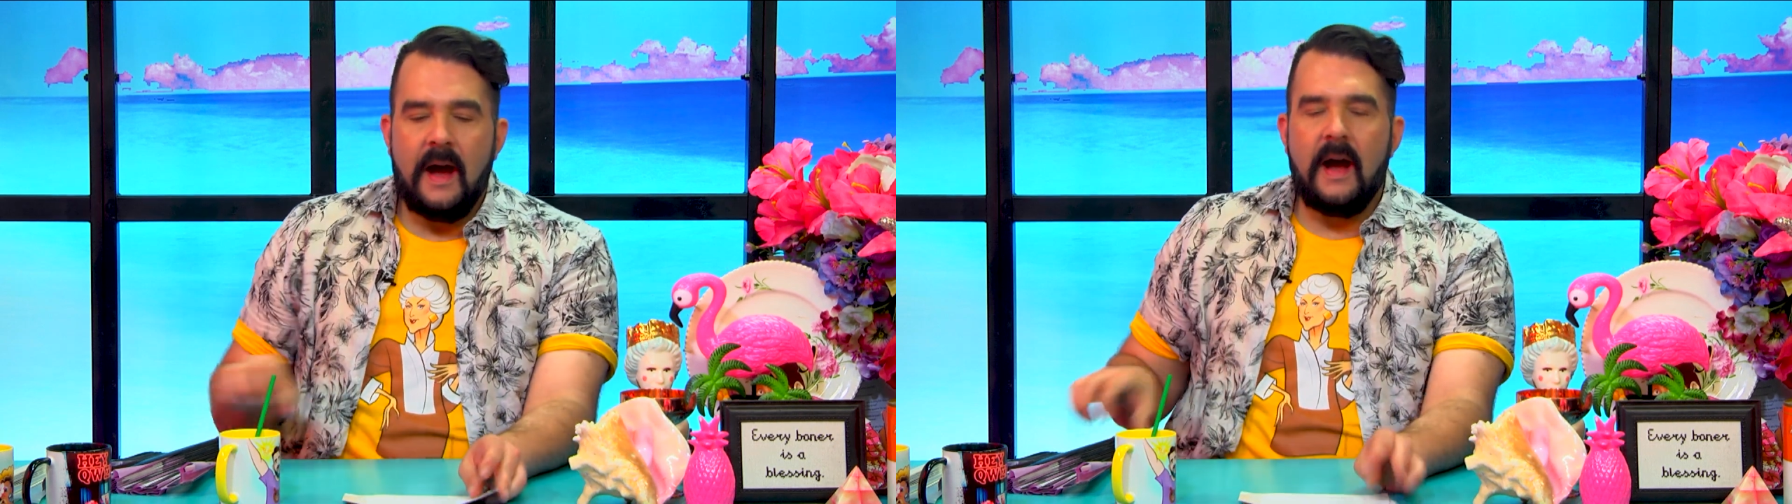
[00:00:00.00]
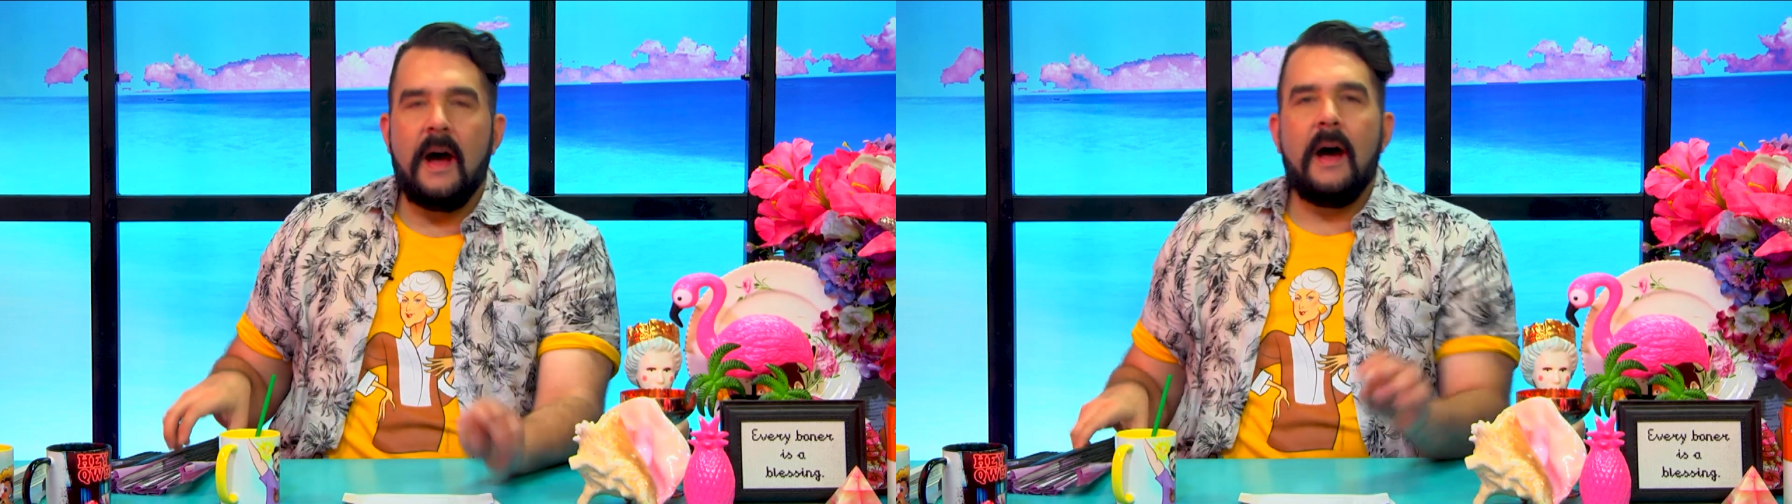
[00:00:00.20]

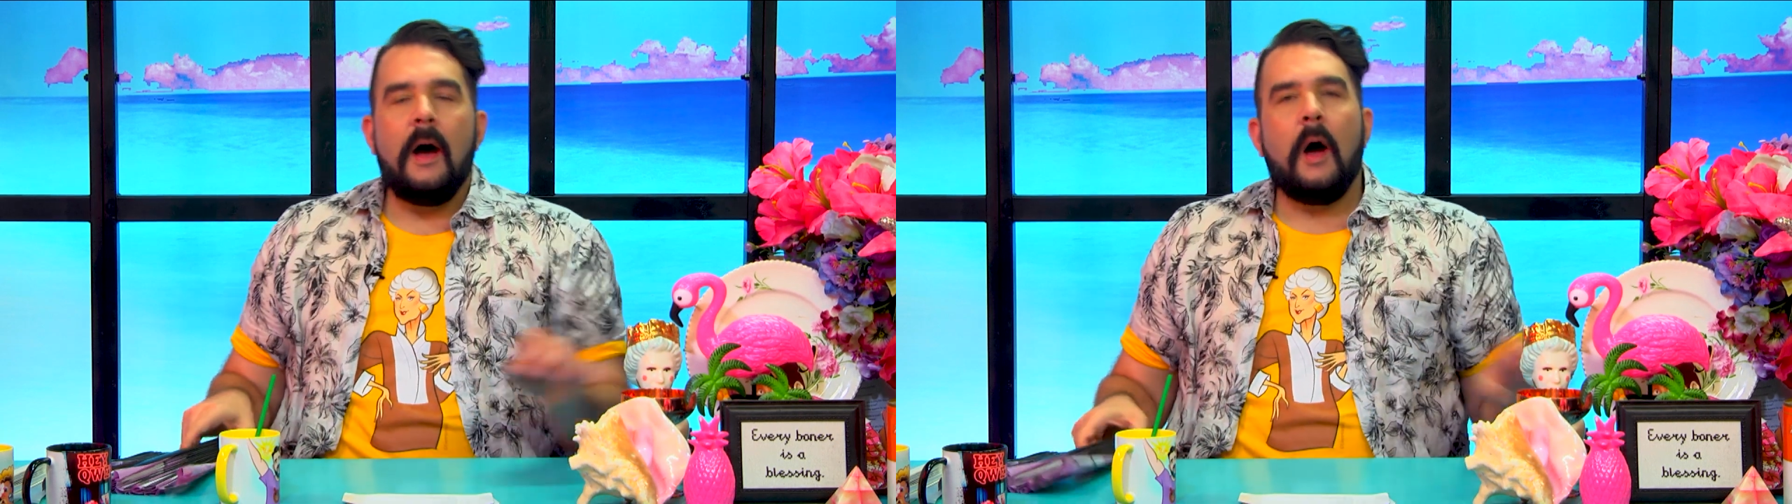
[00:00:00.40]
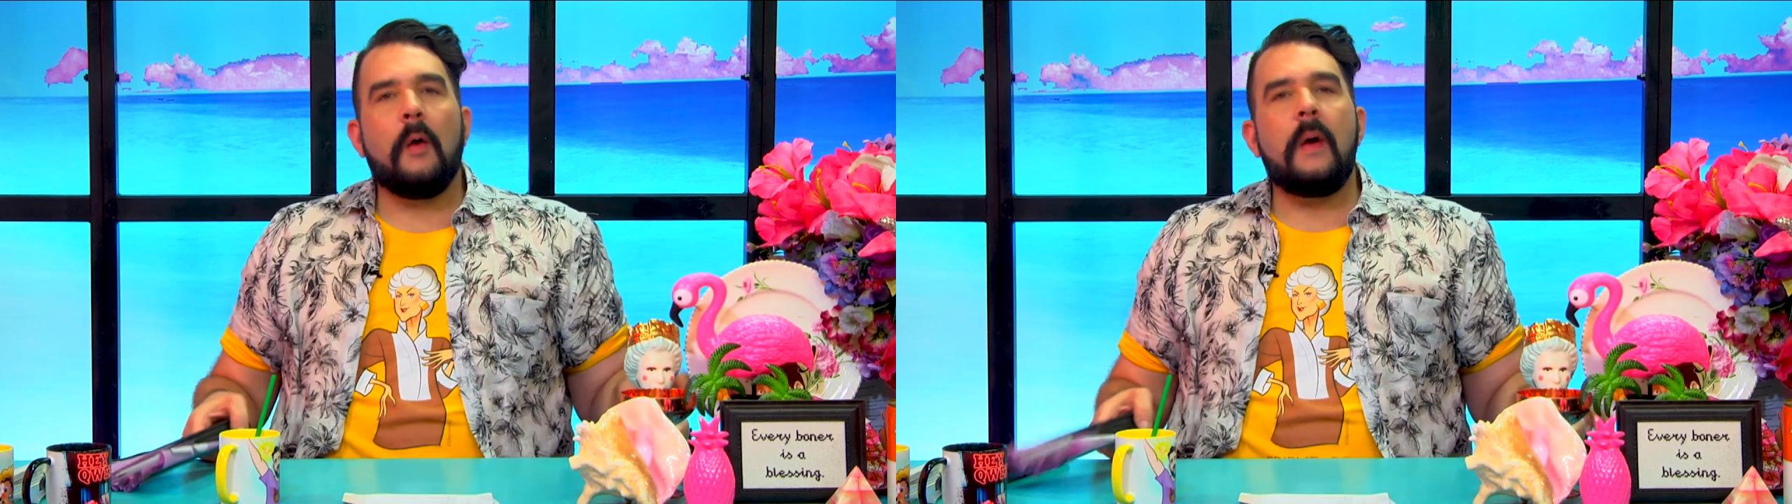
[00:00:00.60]
Uh,
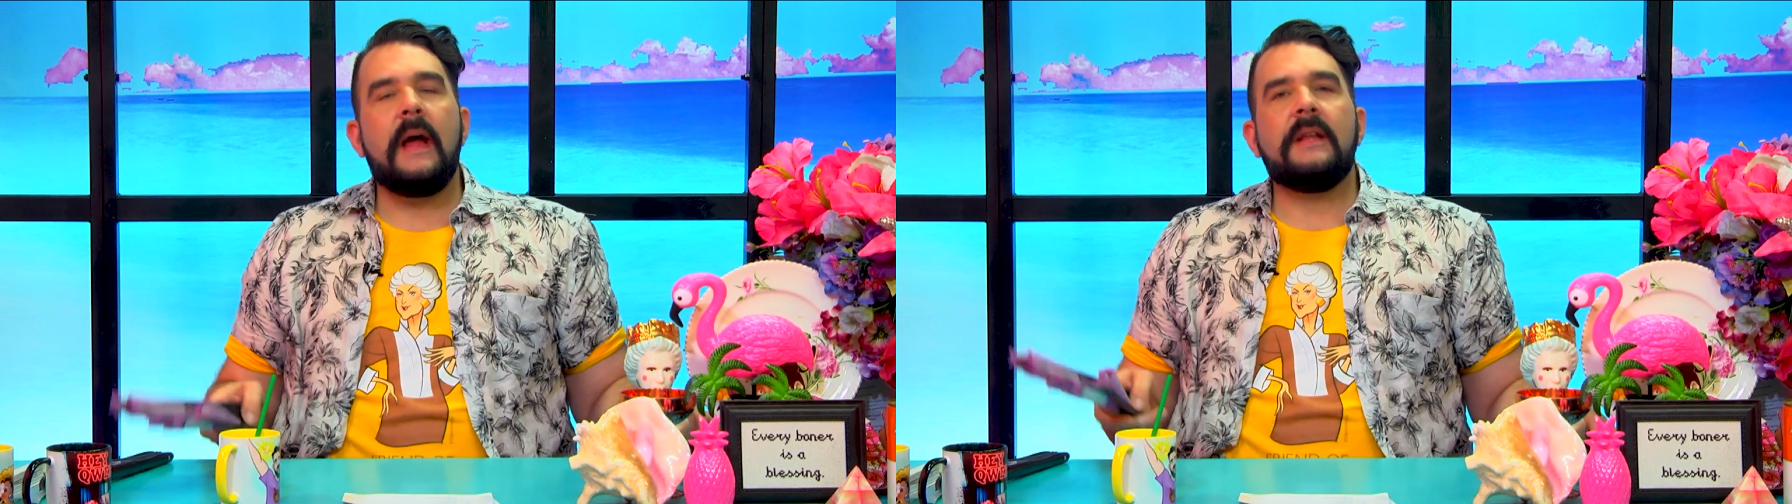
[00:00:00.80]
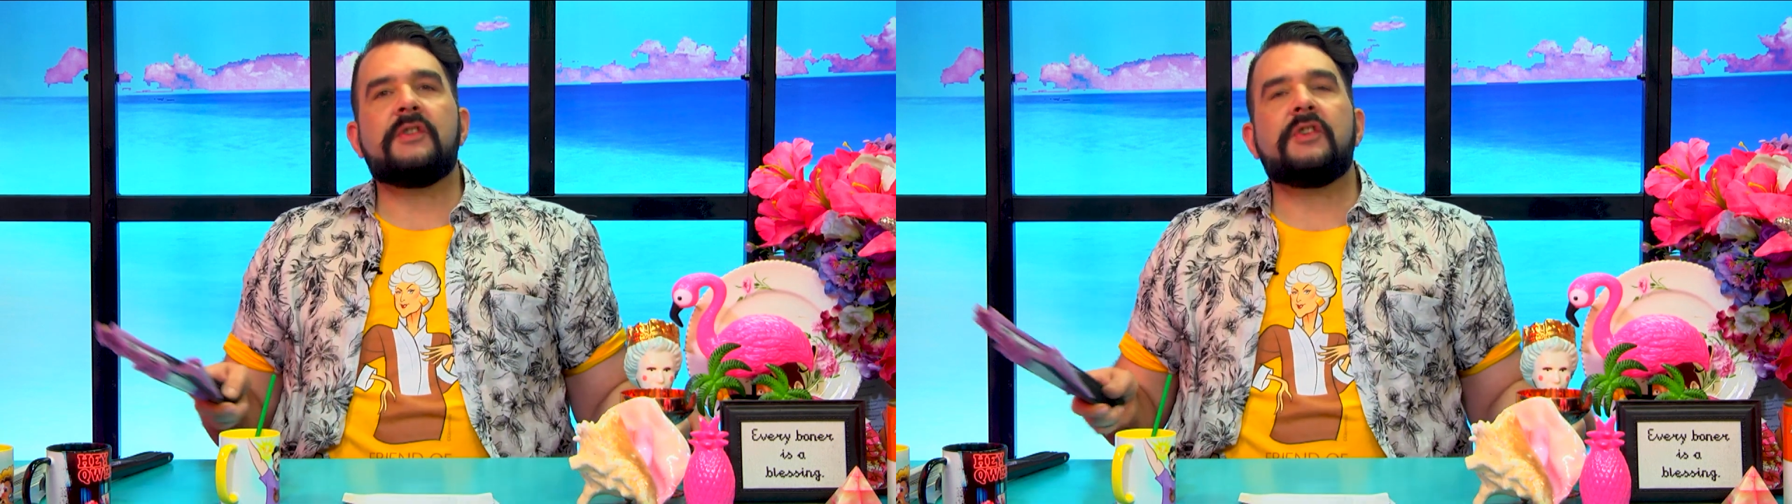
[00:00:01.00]
all
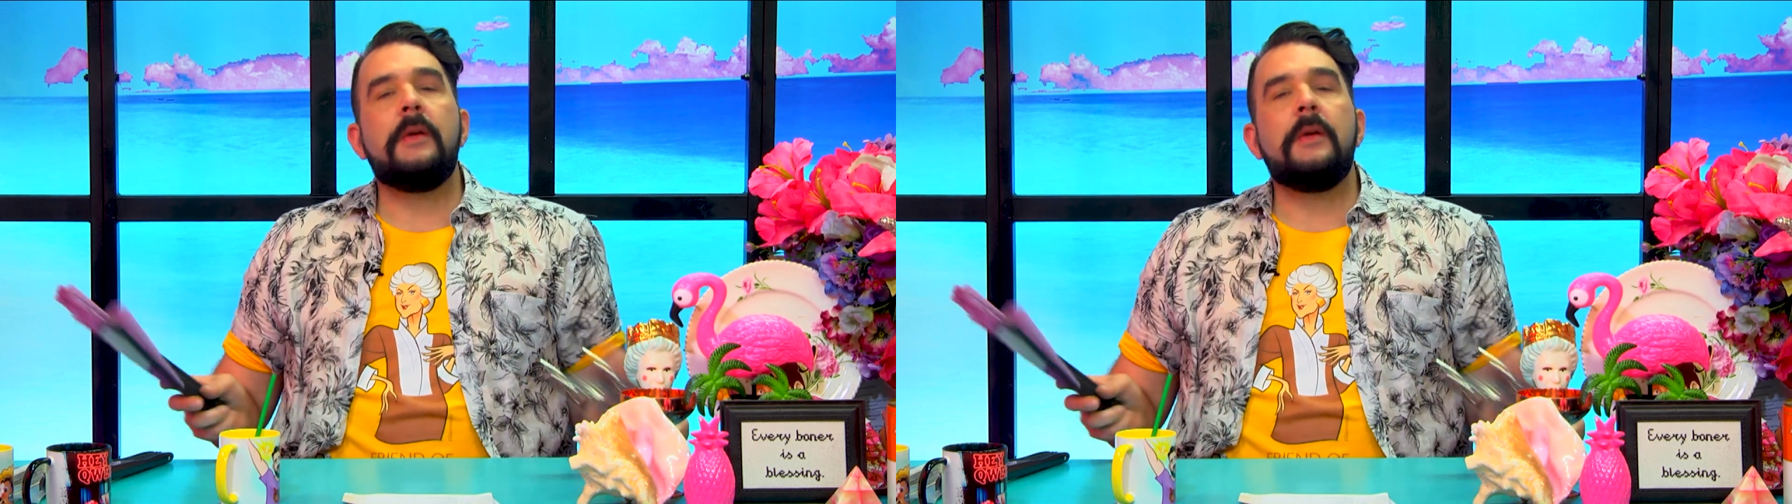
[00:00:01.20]
right,